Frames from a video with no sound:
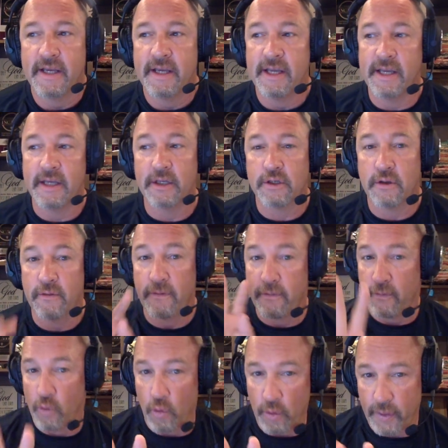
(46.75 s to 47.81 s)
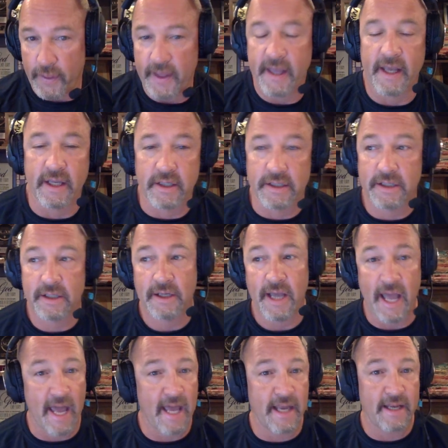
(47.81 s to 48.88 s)
is four things:
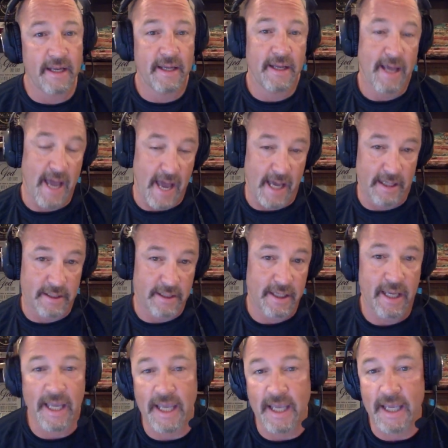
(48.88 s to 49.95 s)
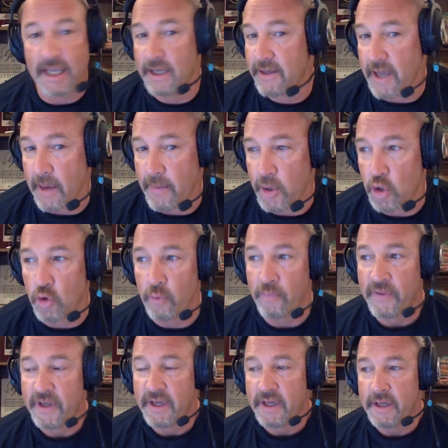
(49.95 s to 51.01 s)
N S E W.
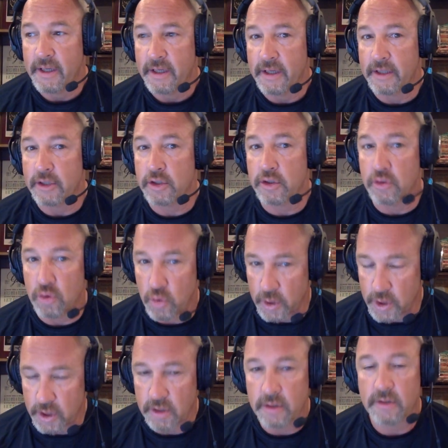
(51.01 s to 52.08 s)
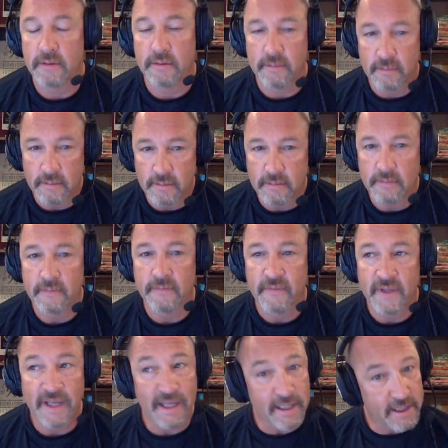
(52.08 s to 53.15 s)
It's nutrition,
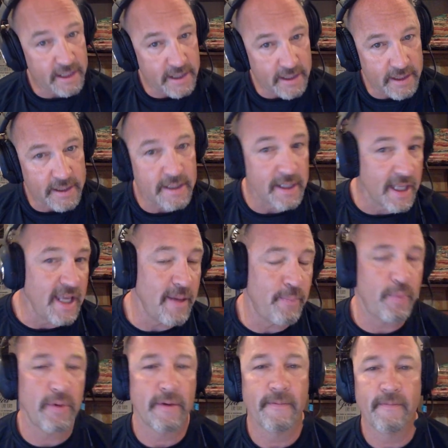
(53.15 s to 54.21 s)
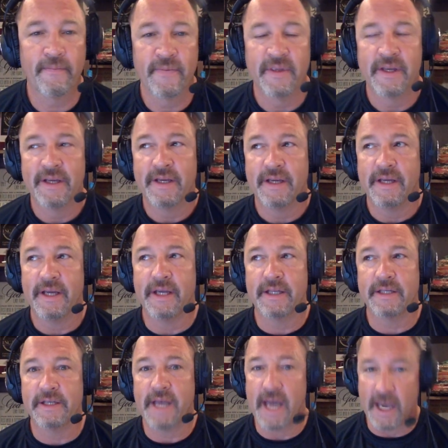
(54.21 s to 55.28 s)
it's sleep,
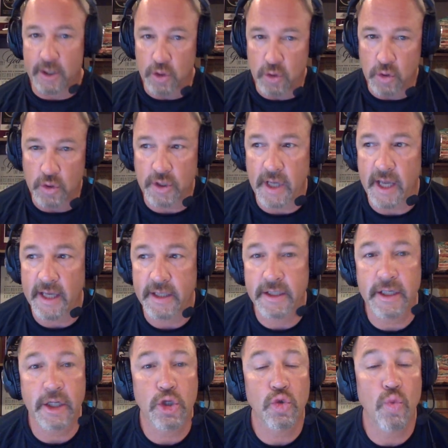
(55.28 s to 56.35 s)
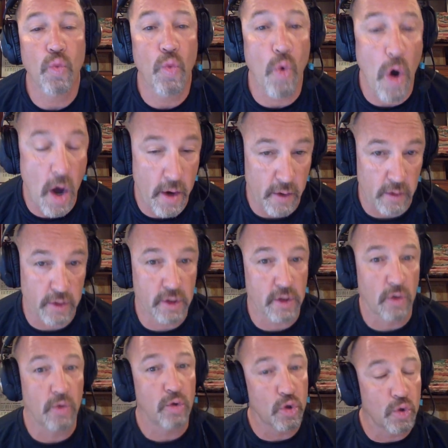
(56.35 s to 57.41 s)
it's exercise, and it's water.
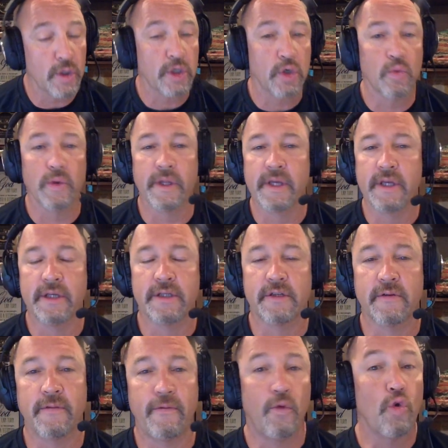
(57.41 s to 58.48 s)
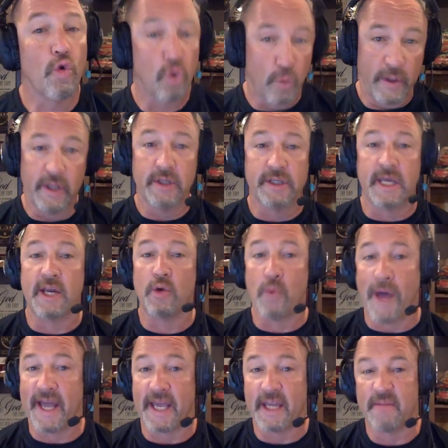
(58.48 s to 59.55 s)
So nutrition really is four wheels on a
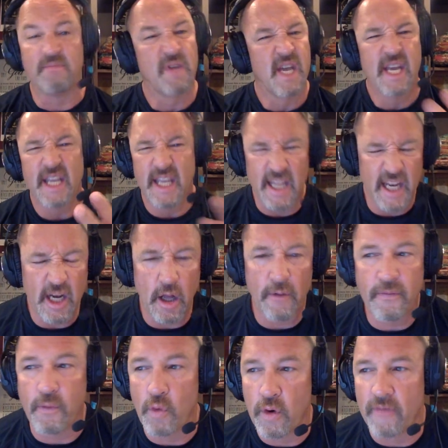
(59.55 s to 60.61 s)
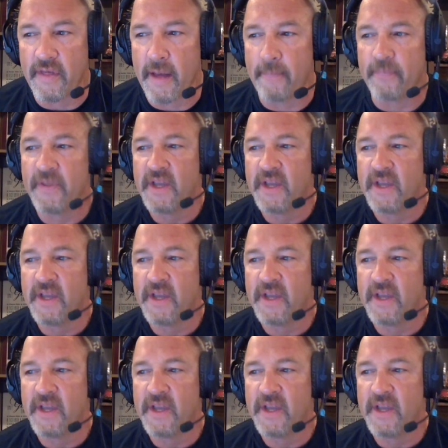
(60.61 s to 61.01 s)
wagon. You need all four of them.